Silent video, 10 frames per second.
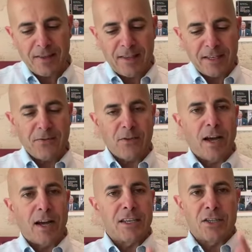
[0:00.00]
This
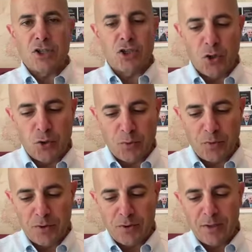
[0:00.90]
fly is
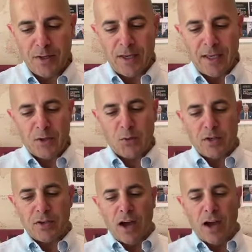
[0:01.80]
doomed. It
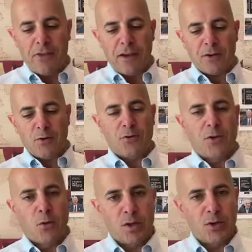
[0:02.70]
will die there on
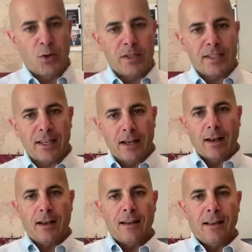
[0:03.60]
the window
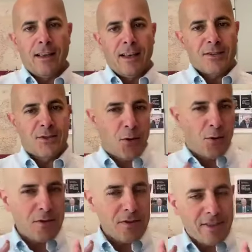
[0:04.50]
sill.
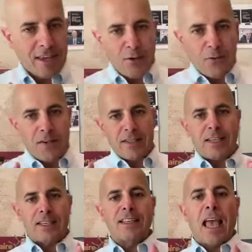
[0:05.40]
So think of this
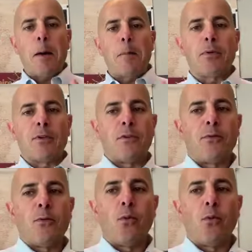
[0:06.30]
example of